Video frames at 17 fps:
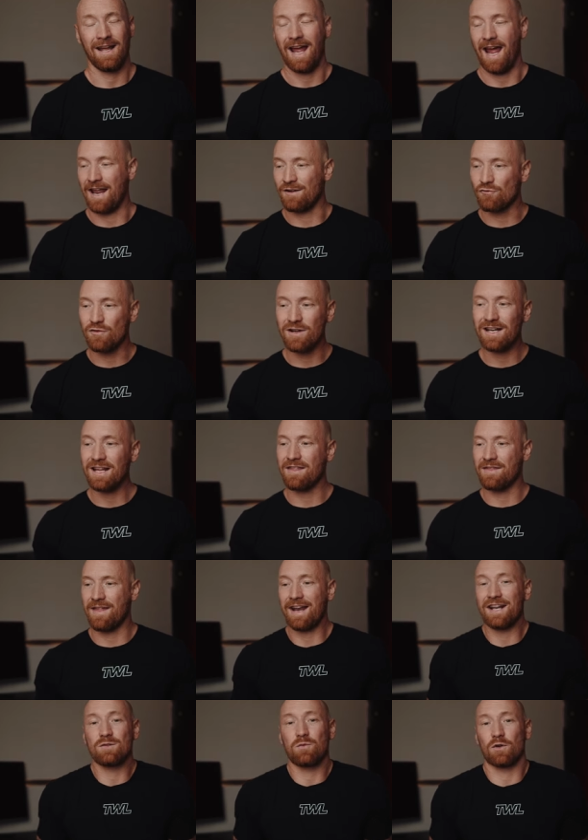And really,
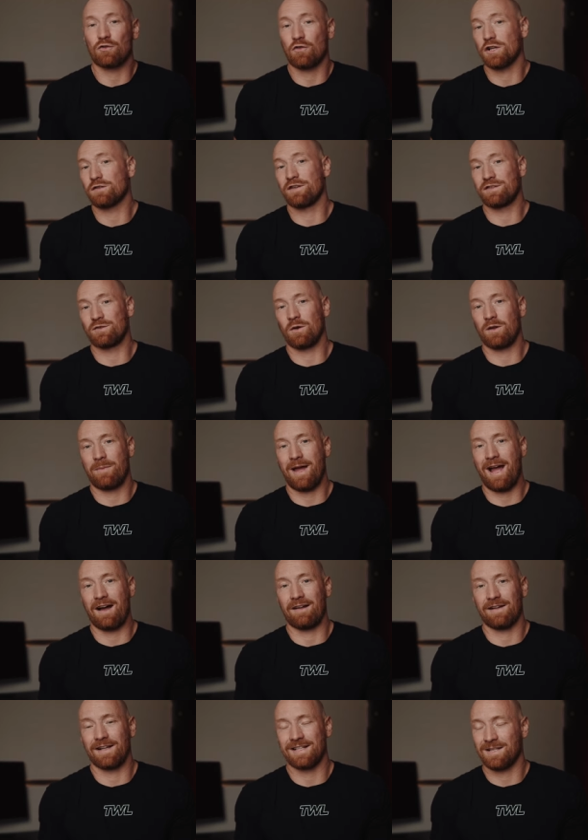that is what CrossFit's all
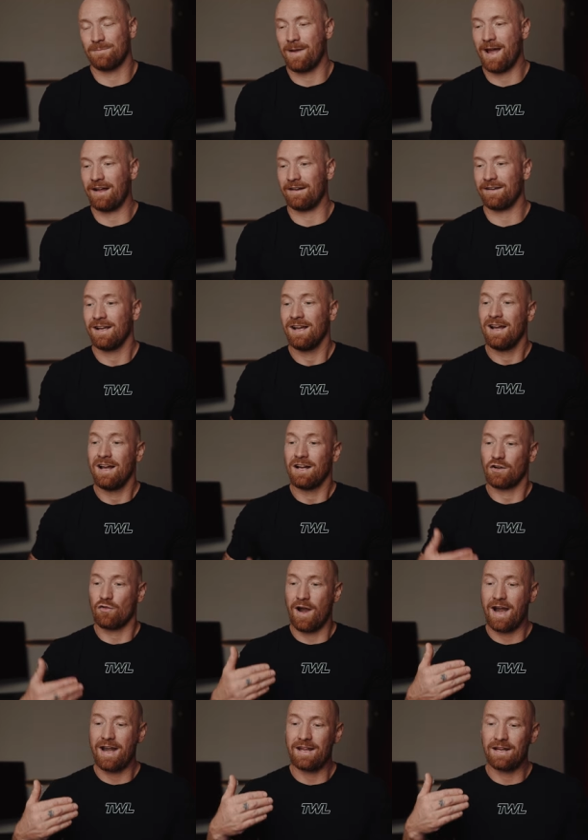about. It's about
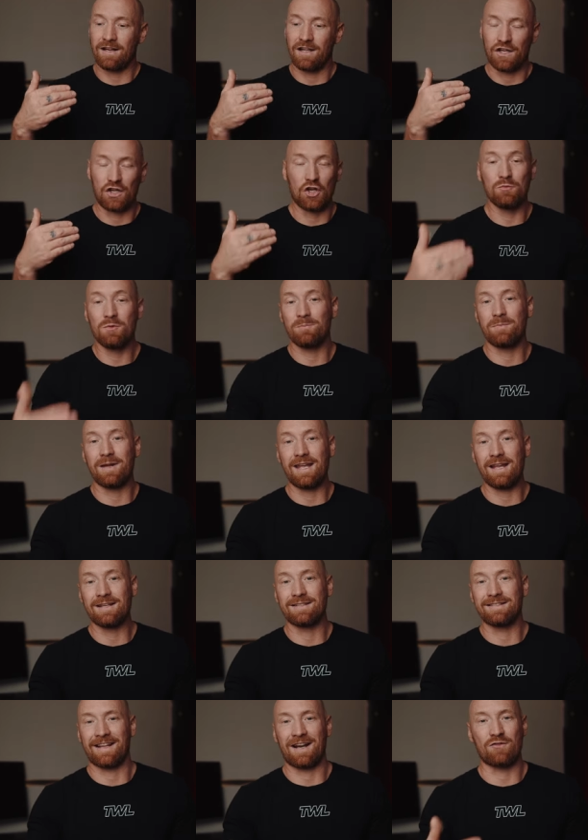creating human
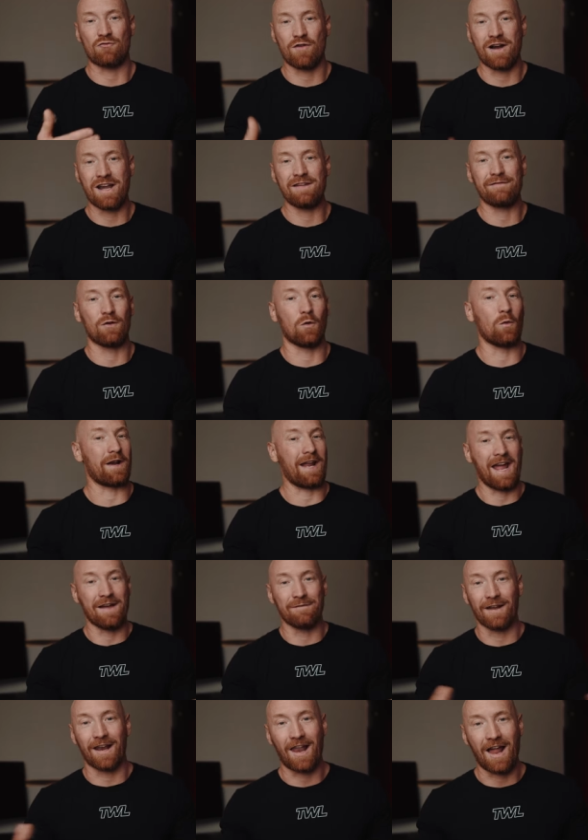beings that are ready for
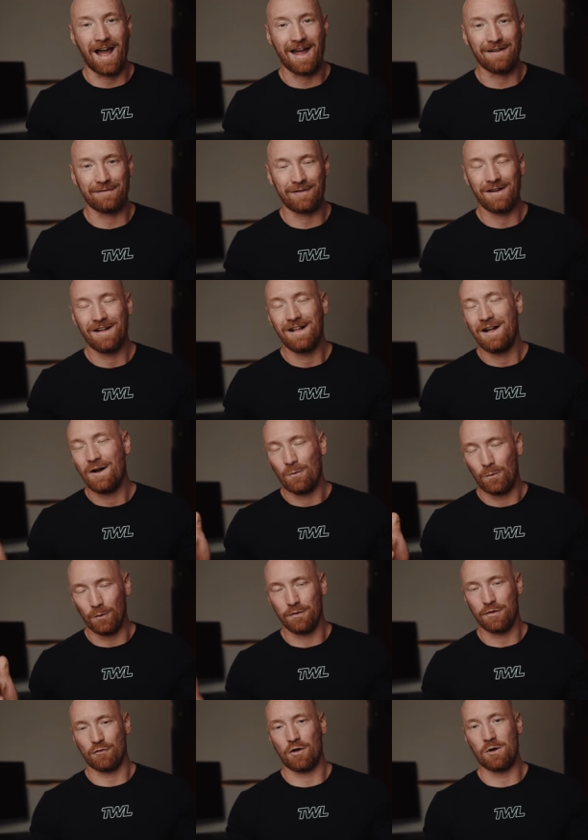whatever life
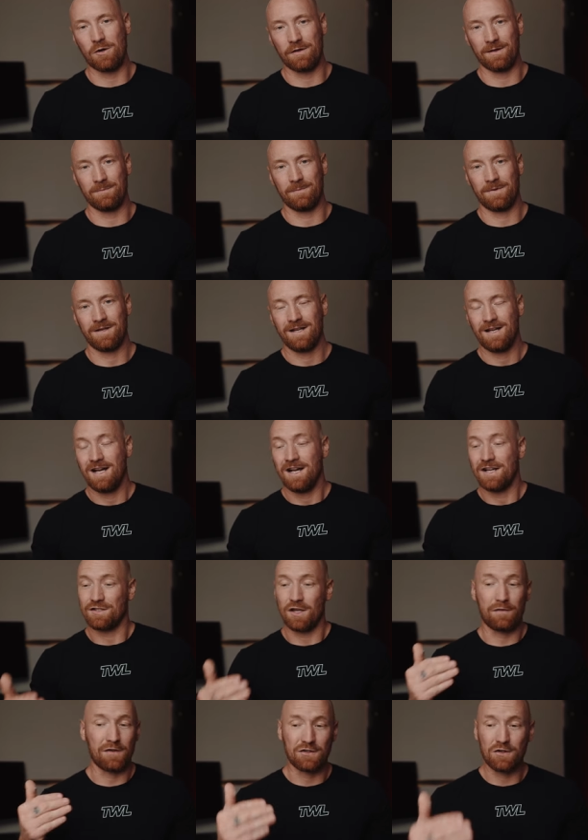will throw them.
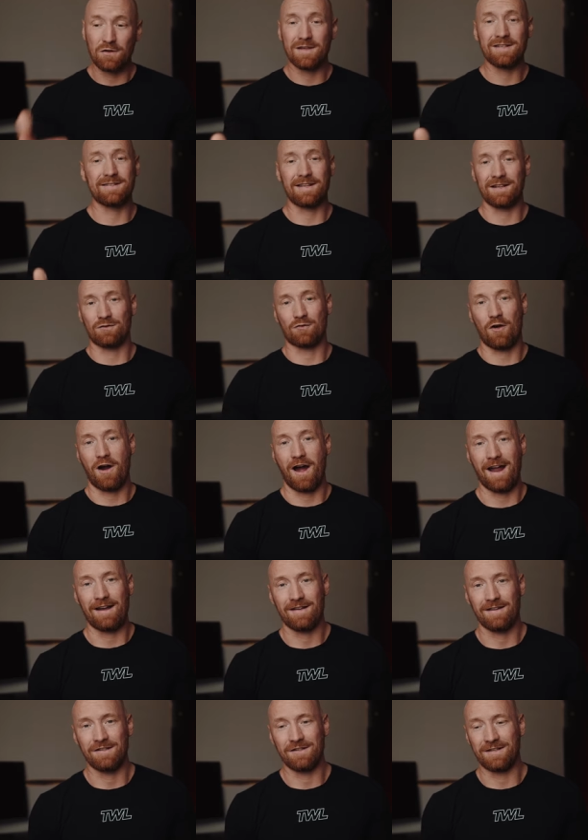So if you do this thing right,
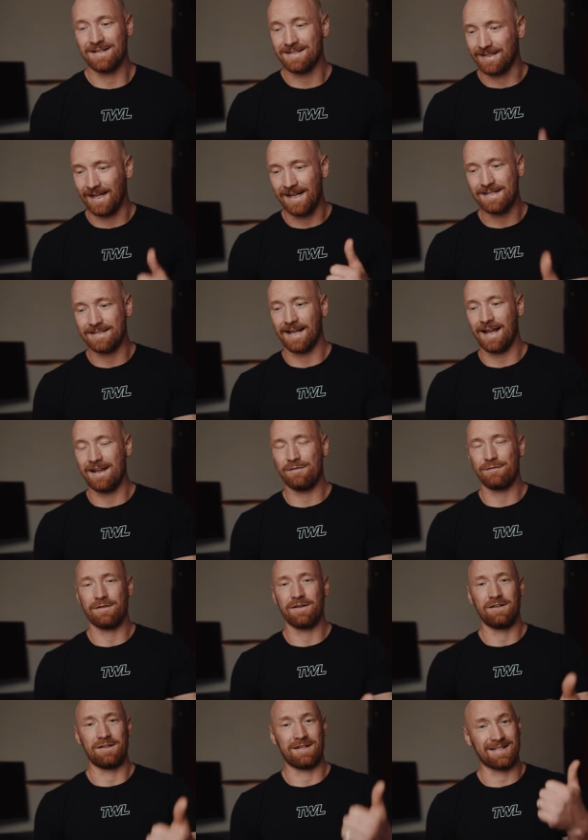you can stay
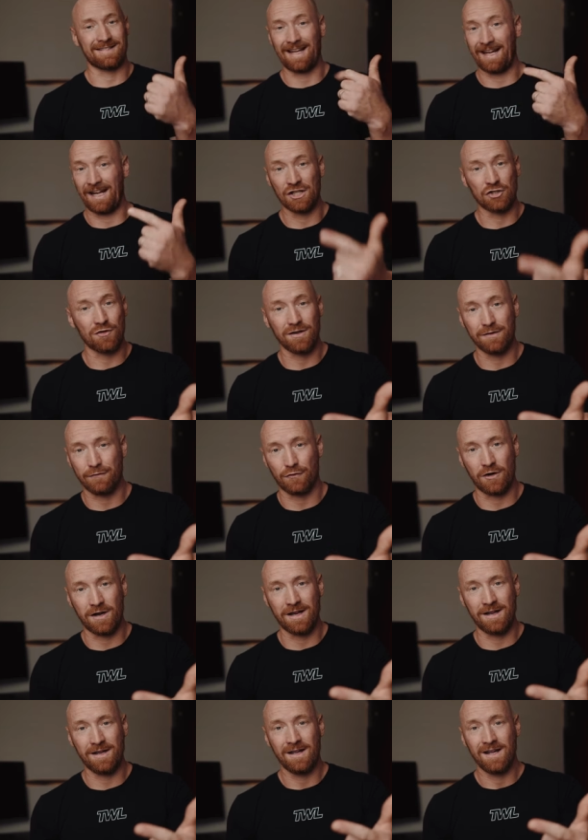safe, you can stay injury
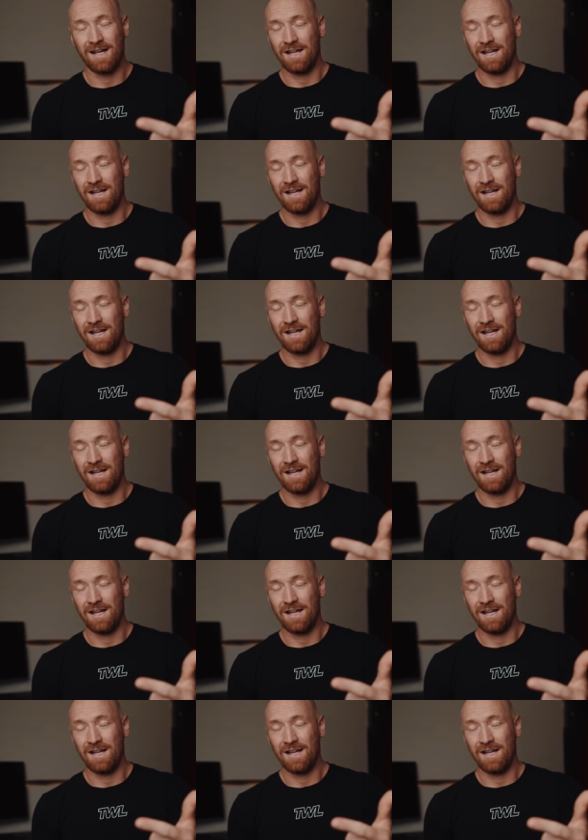free, you